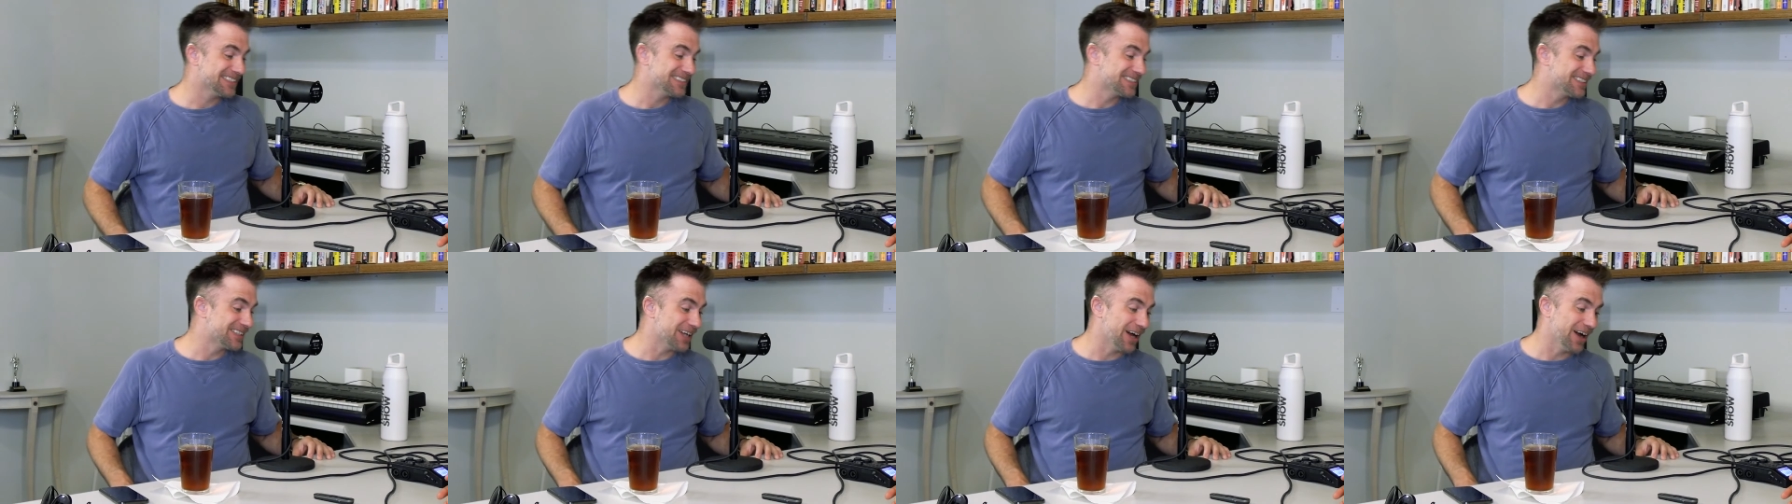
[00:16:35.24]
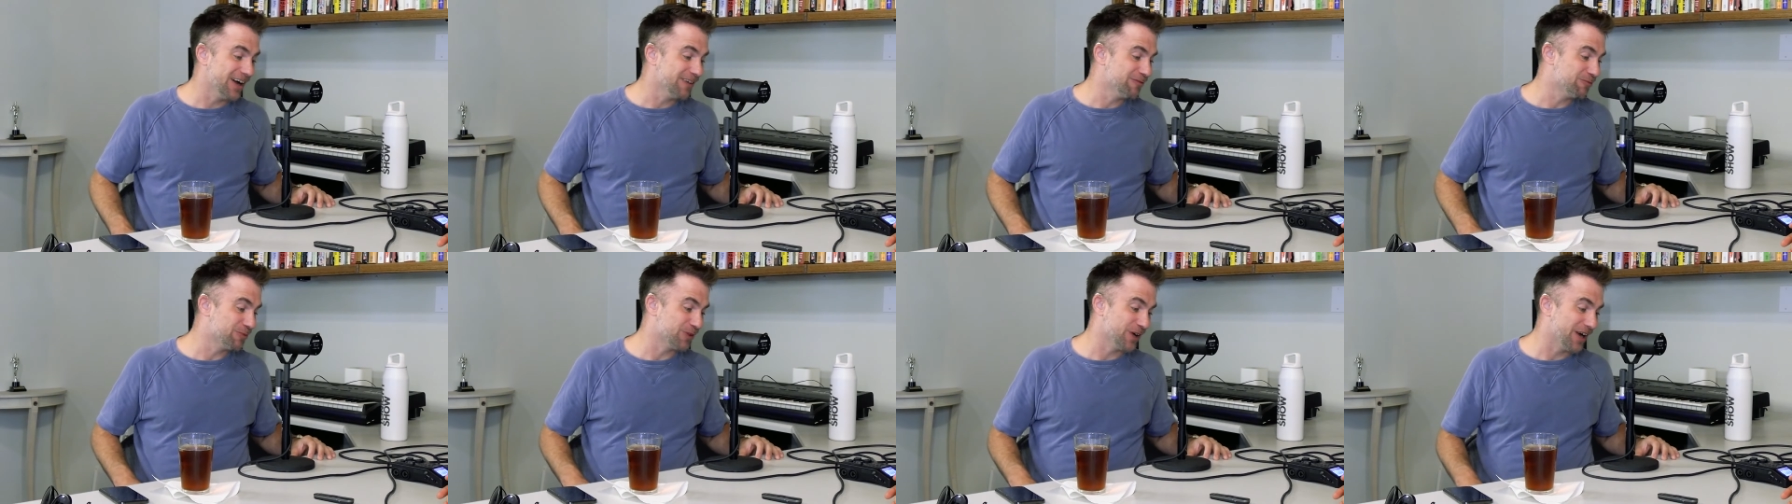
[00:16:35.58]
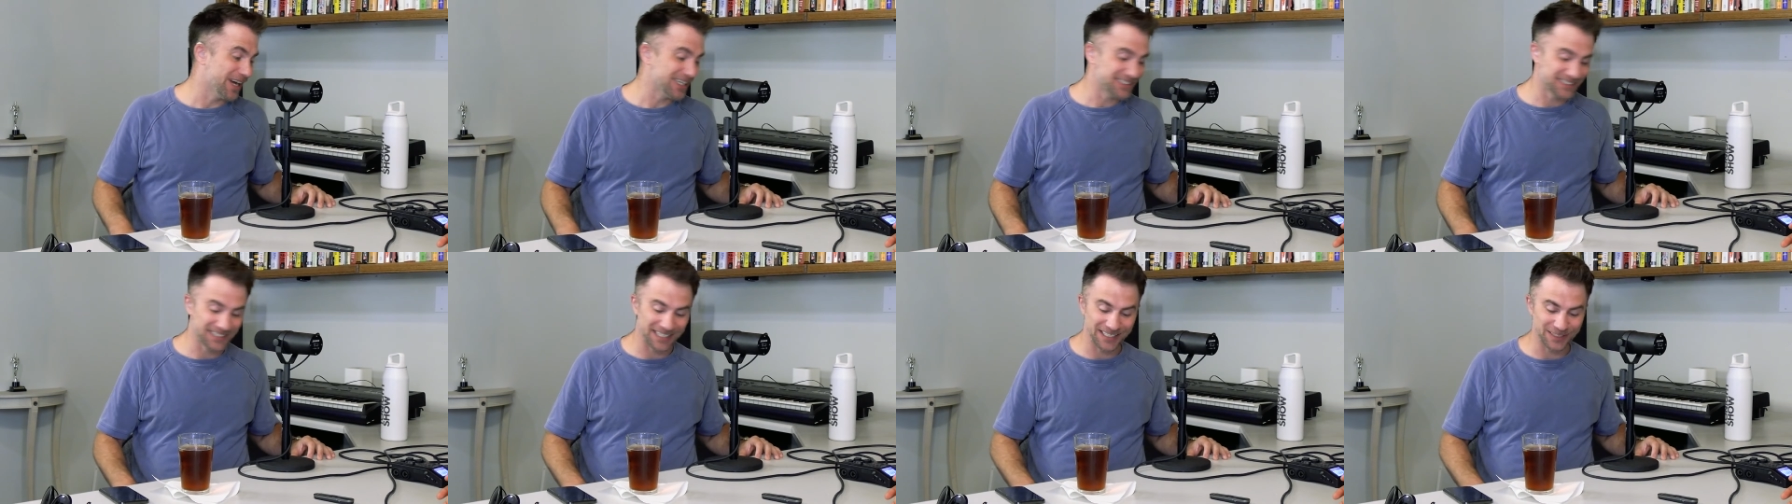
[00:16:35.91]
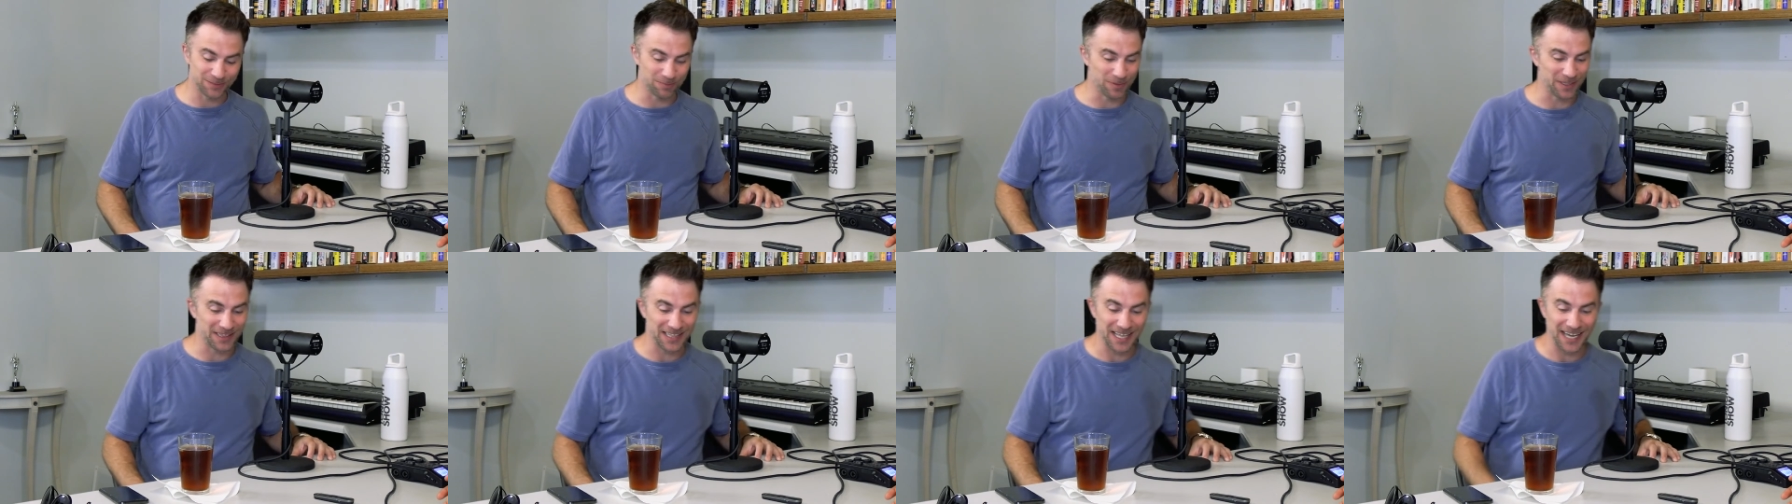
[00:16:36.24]
a tough
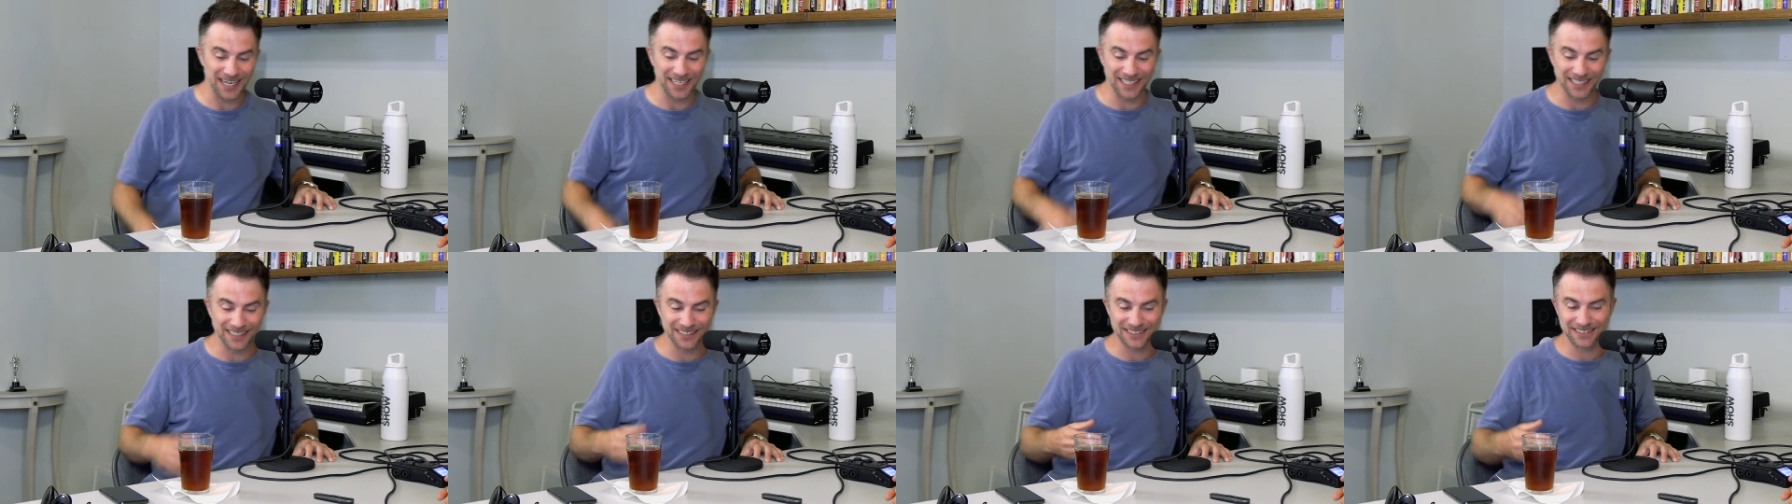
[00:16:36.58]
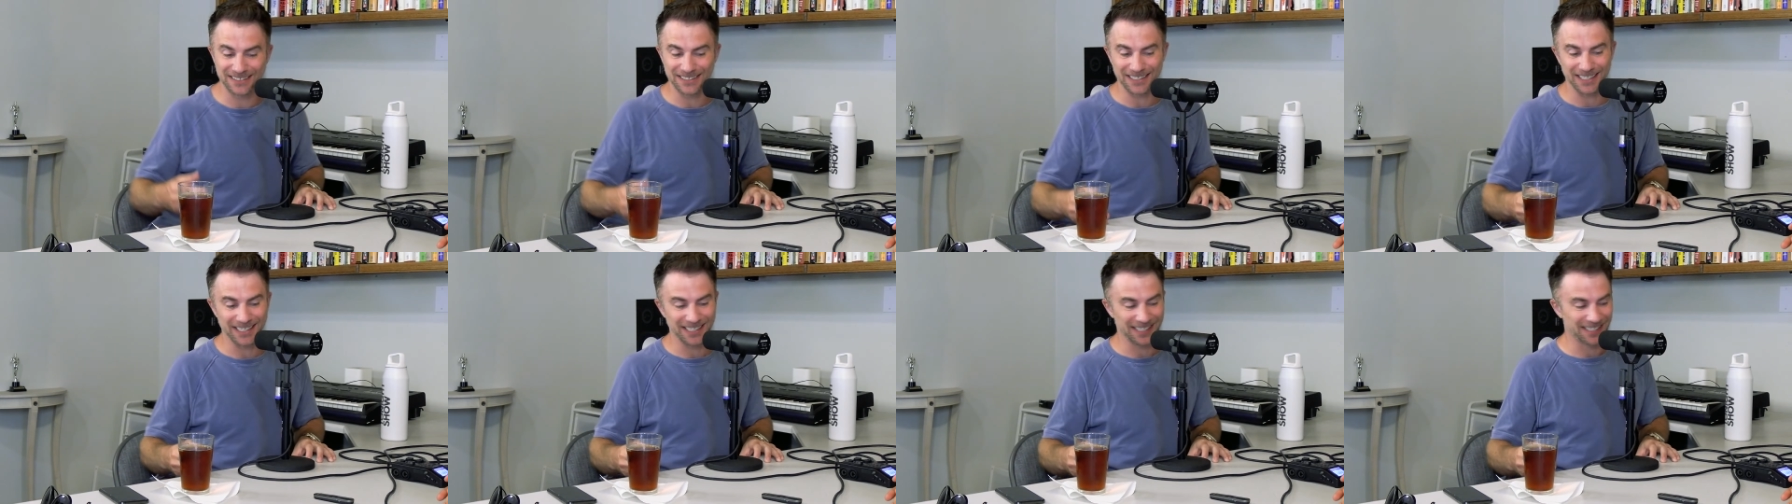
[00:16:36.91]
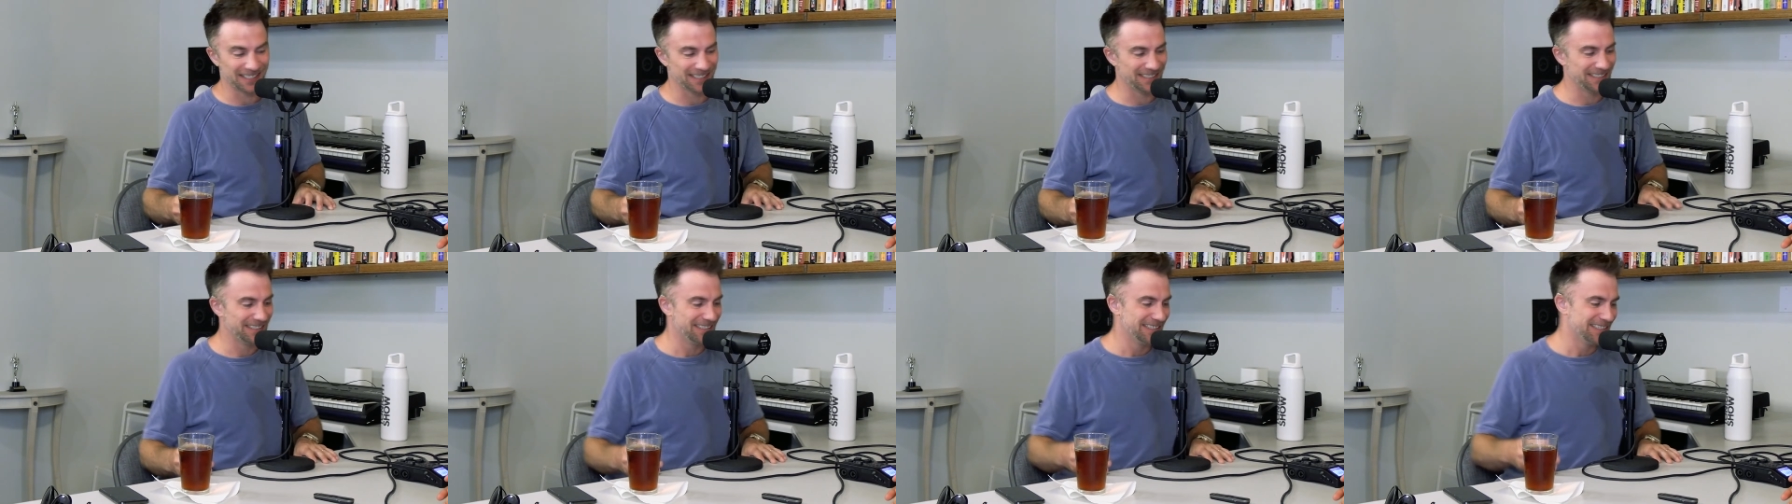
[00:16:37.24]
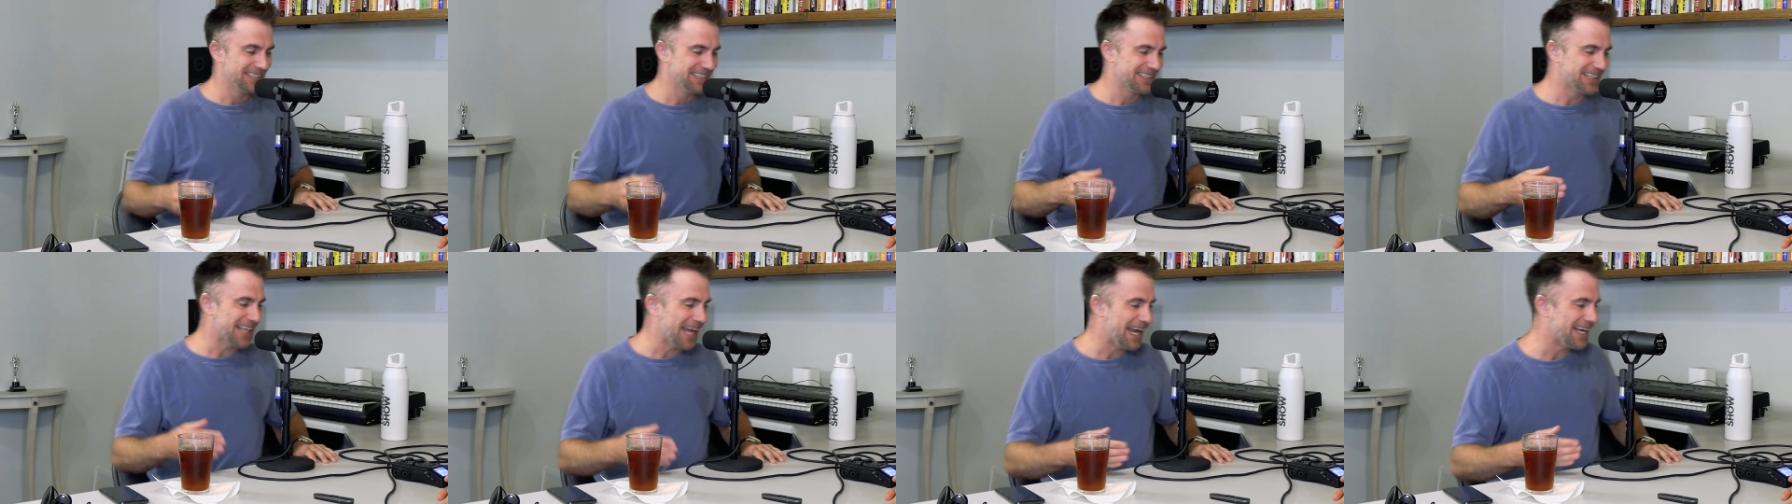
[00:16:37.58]
process, but that is
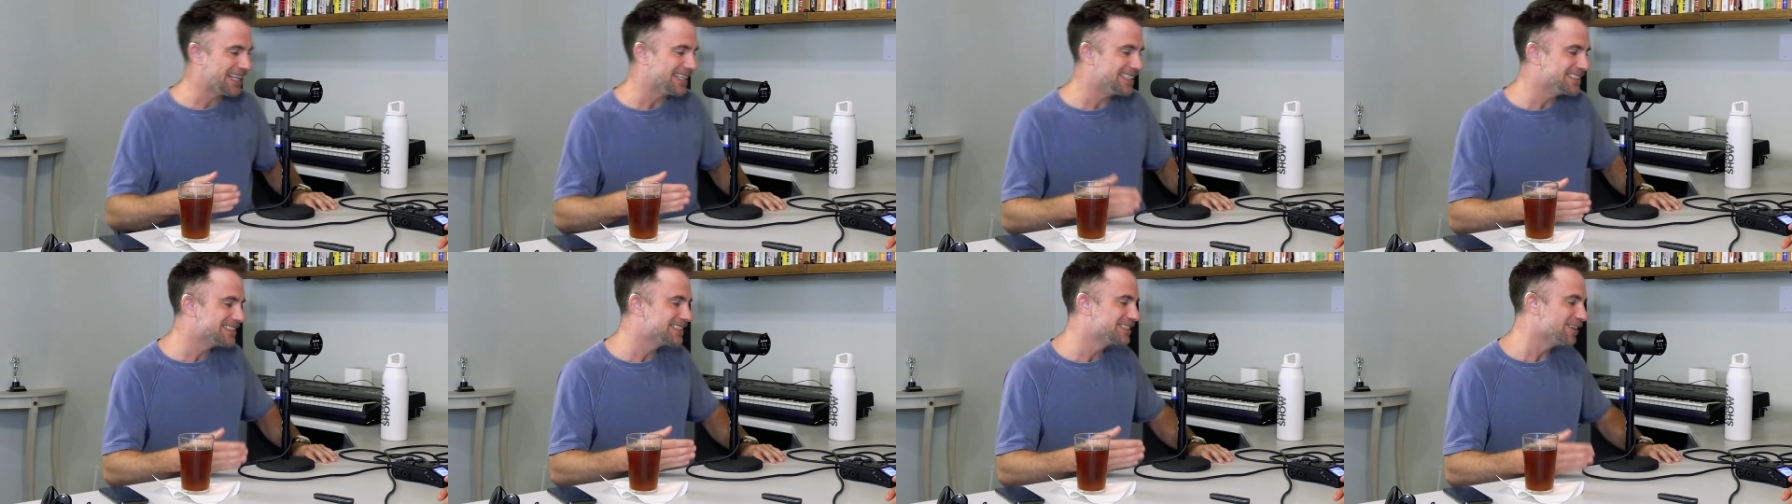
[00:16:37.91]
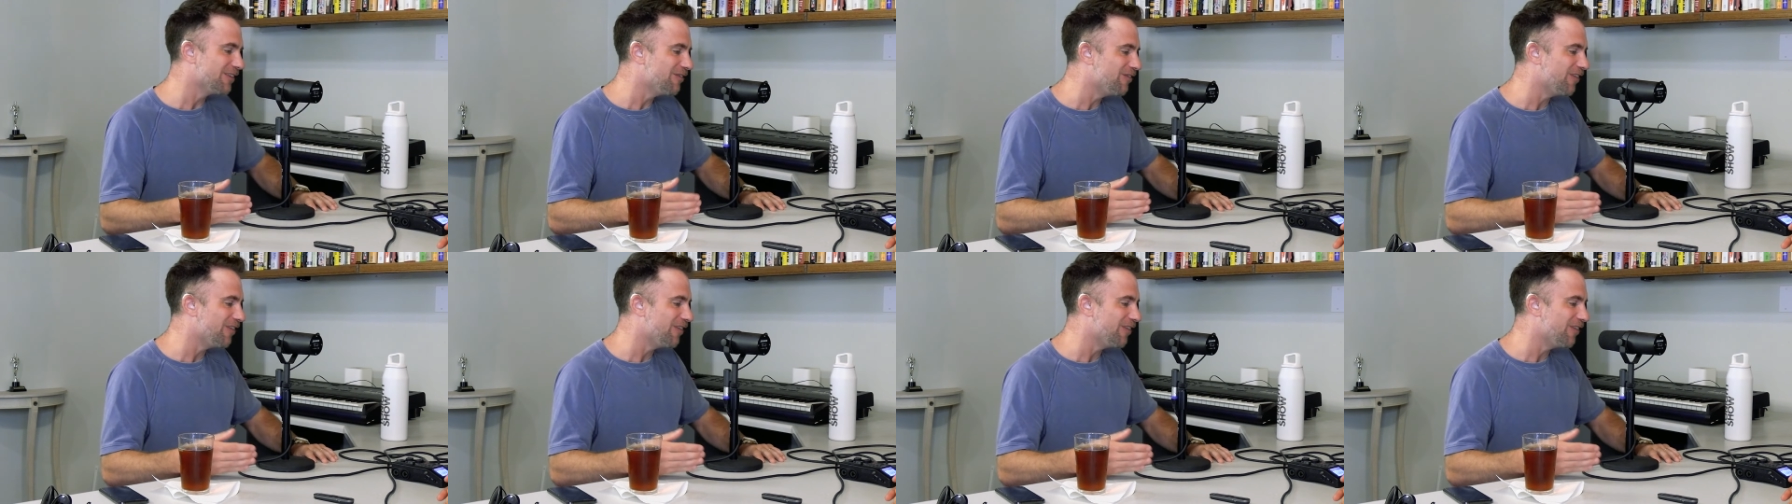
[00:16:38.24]
the